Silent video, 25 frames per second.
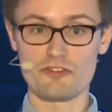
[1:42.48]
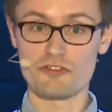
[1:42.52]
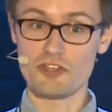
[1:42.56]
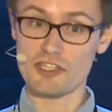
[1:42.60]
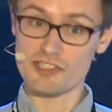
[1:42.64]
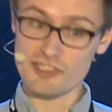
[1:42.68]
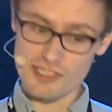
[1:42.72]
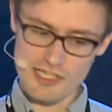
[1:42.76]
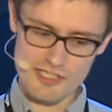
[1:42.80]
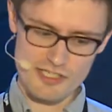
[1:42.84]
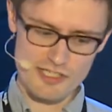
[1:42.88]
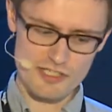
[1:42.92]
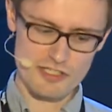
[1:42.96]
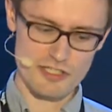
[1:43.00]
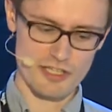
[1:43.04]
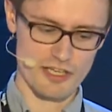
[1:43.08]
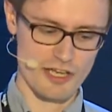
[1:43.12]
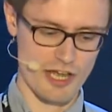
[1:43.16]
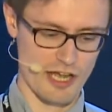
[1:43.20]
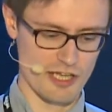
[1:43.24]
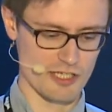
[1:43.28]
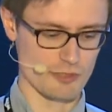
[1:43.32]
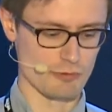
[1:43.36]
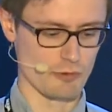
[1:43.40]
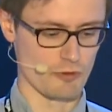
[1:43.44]
This isn't the
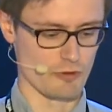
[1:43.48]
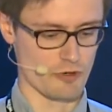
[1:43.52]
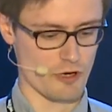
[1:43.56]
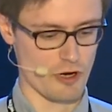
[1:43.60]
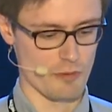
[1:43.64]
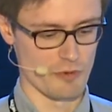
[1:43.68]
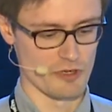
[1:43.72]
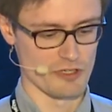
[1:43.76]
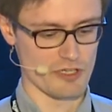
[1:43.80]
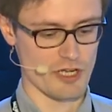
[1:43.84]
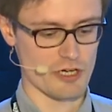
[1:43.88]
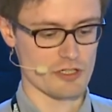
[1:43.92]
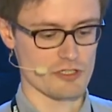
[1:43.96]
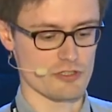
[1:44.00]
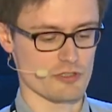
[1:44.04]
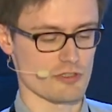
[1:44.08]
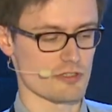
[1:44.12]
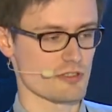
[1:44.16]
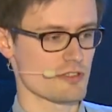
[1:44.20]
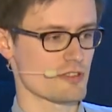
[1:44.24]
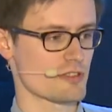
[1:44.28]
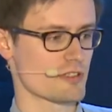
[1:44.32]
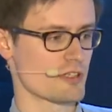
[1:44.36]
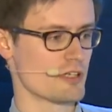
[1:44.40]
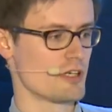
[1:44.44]
case with
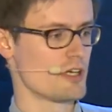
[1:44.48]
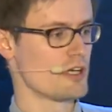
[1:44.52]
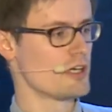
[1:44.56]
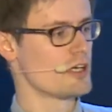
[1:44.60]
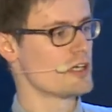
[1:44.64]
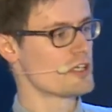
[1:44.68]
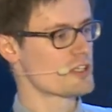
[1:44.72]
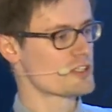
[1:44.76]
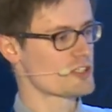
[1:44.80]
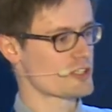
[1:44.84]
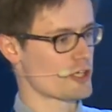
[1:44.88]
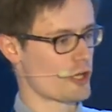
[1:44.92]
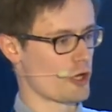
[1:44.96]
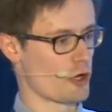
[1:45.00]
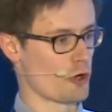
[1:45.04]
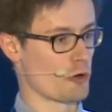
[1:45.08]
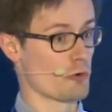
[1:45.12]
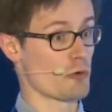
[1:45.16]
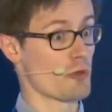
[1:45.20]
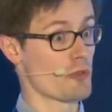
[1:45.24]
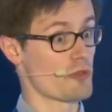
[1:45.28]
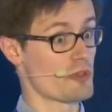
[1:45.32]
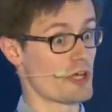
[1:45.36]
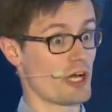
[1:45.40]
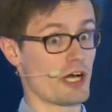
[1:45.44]
recommendations.
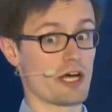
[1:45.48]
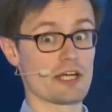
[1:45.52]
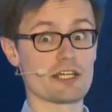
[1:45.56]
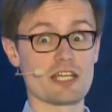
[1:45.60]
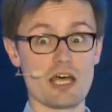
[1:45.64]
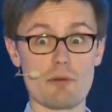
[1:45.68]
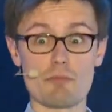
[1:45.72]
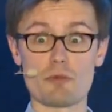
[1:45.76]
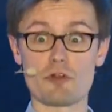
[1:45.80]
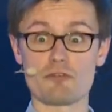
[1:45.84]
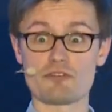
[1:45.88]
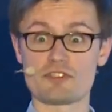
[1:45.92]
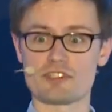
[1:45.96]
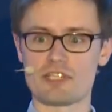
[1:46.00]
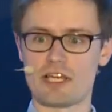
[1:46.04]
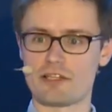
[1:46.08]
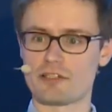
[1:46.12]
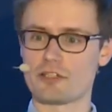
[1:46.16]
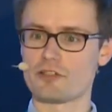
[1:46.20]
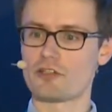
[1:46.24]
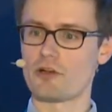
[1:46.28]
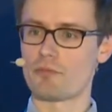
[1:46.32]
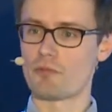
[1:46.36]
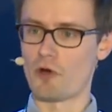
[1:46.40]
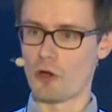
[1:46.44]
So there are a number of
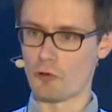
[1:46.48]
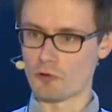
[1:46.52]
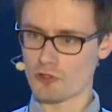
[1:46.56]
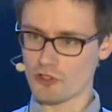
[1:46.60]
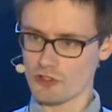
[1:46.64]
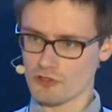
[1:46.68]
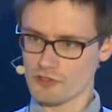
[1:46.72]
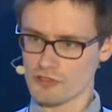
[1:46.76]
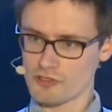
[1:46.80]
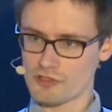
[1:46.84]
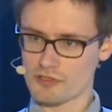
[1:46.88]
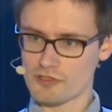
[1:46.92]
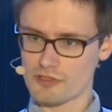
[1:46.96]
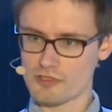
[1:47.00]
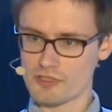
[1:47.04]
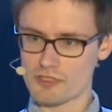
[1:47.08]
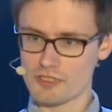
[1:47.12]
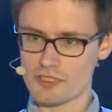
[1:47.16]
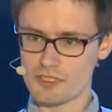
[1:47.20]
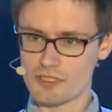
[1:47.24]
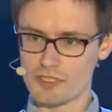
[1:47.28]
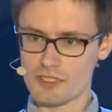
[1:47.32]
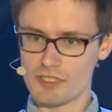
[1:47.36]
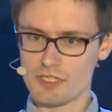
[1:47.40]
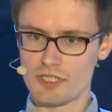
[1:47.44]
standard approaches,
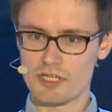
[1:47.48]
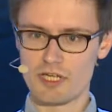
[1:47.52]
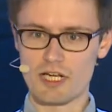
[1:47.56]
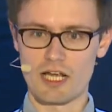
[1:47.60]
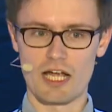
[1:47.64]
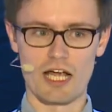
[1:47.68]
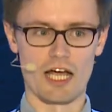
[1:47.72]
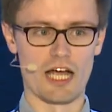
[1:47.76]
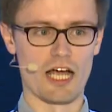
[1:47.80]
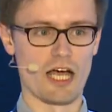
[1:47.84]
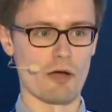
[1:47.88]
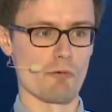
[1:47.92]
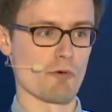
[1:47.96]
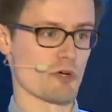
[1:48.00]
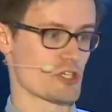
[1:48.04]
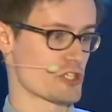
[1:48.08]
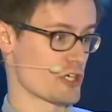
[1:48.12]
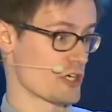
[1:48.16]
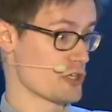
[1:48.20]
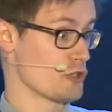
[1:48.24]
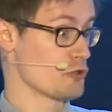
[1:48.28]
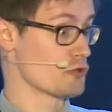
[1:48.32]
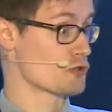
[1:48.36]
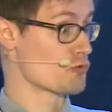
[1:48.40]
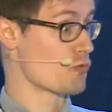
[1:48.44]
which
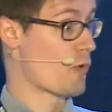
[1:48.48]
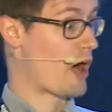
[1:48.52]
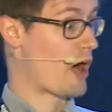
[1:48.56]
are used